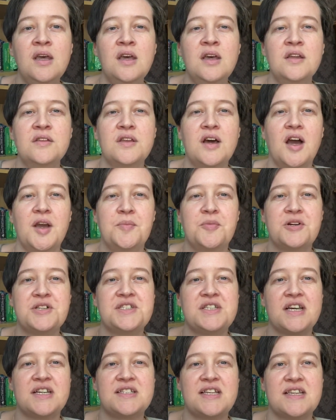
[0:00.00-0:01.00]
High
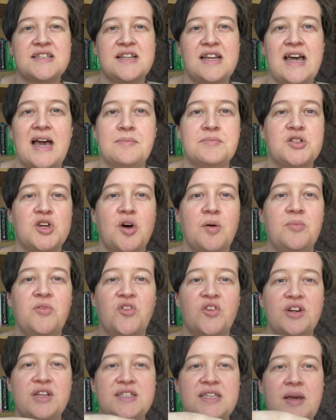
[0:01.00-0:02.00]
Priestess has a laptop,
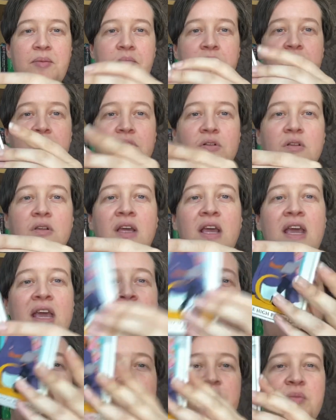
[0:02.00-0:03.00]
for example.
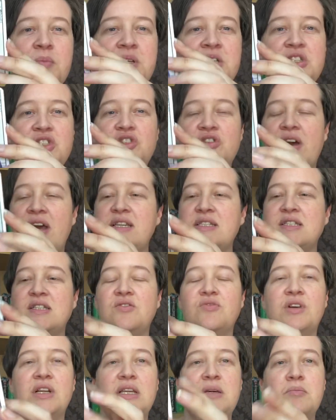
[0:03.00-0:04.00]
Everybody's dressed
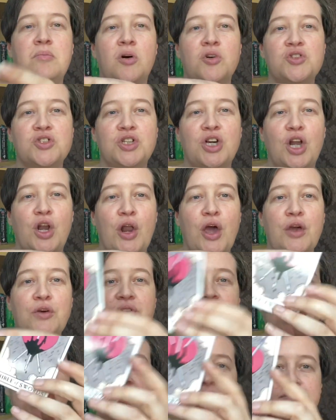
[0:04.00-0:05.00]
in really modern
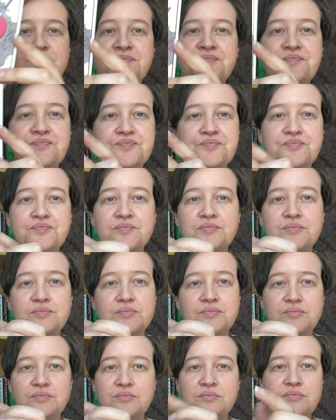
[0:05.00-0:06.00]
clothing.
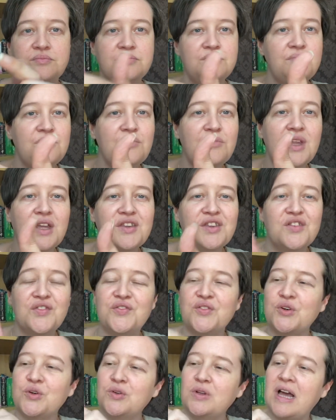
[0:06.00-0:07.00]
The
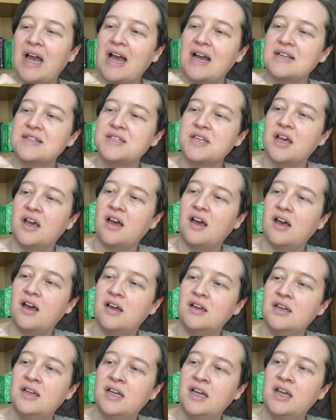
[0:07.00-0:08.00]
Fool has
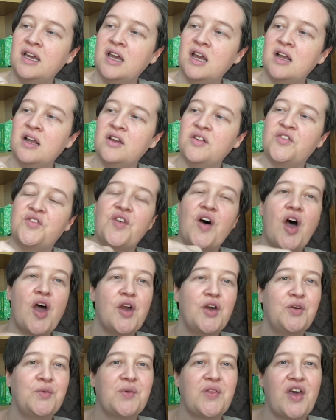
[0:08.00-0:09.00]
her
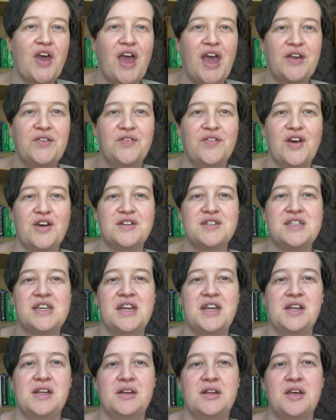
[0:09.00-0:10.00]
phone with her headphones
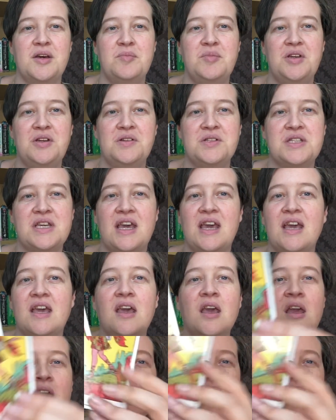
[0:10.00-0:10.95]
in and her music.